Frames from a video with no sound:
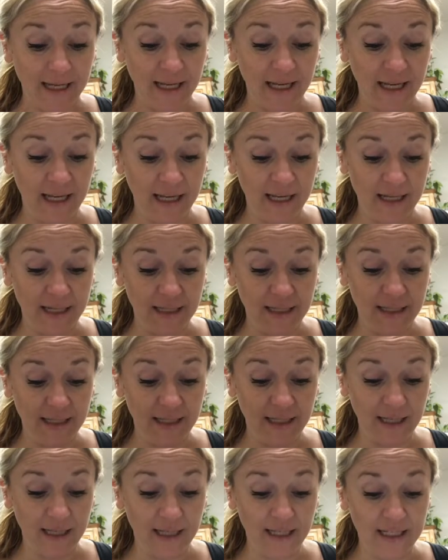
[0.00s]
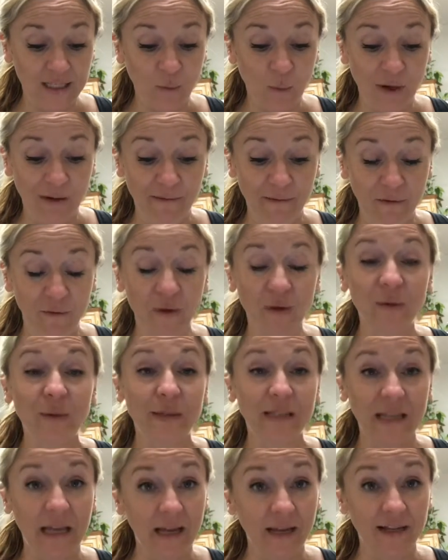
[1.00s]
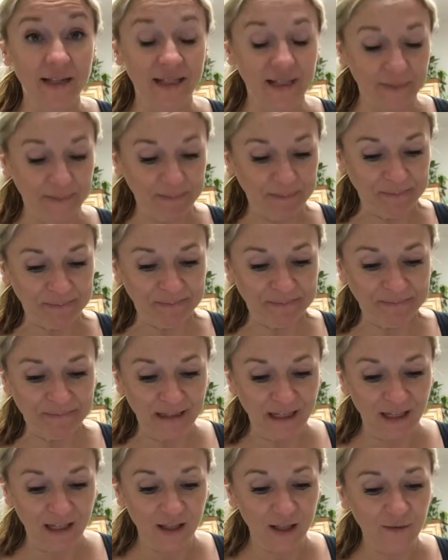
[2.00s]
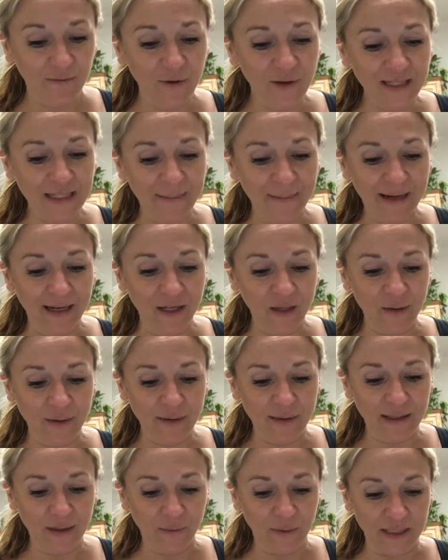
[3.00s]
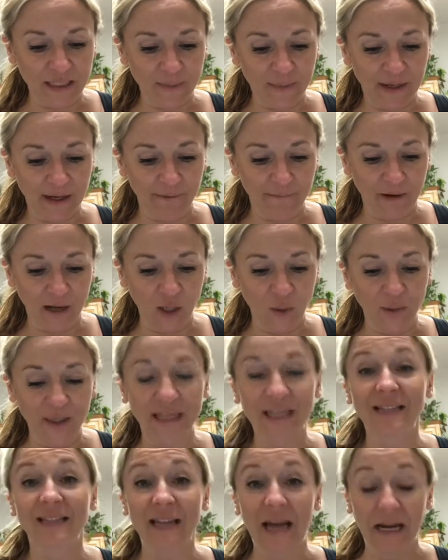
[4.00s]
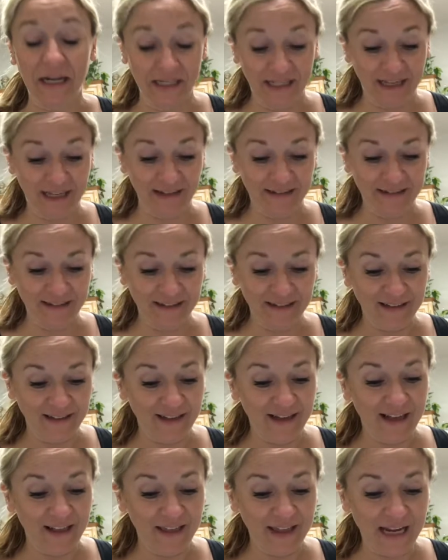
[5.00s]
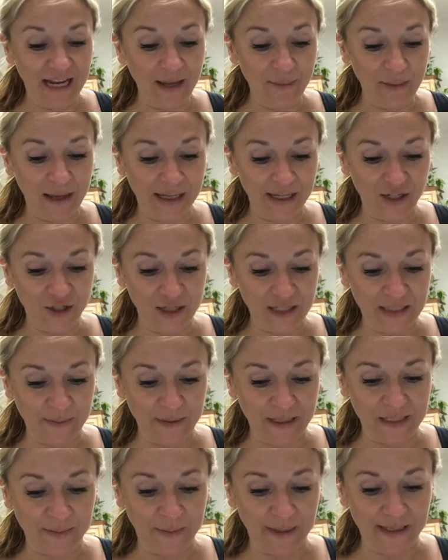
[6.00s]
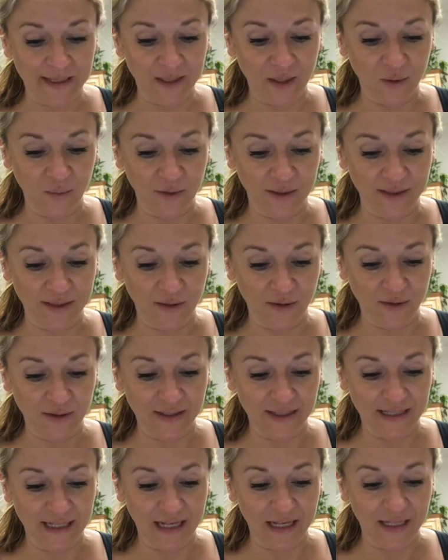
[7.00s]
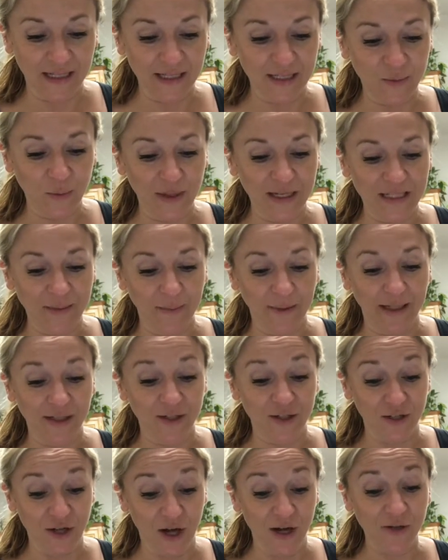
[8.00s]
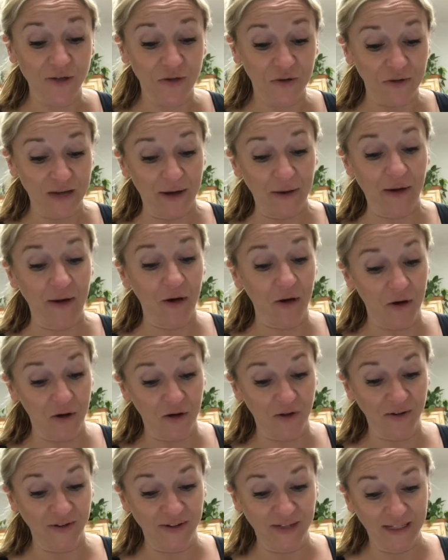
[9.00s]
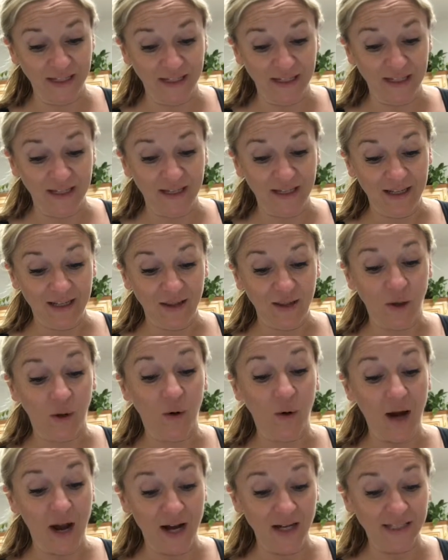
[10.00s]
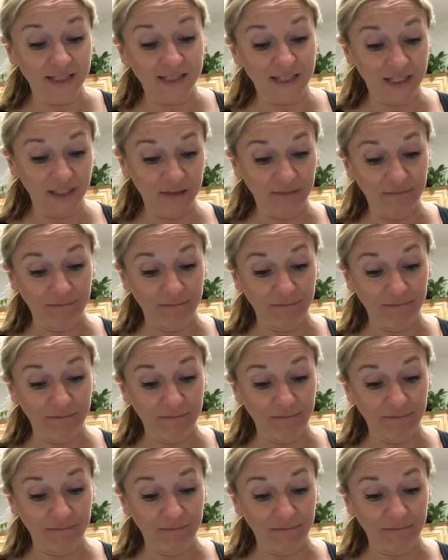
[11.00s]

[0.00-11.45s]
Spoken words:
And this one review says, the first time I use a recipe, I follow it exactly. Then I make adjustments based on the results. This recipe did not turn out at all. The crust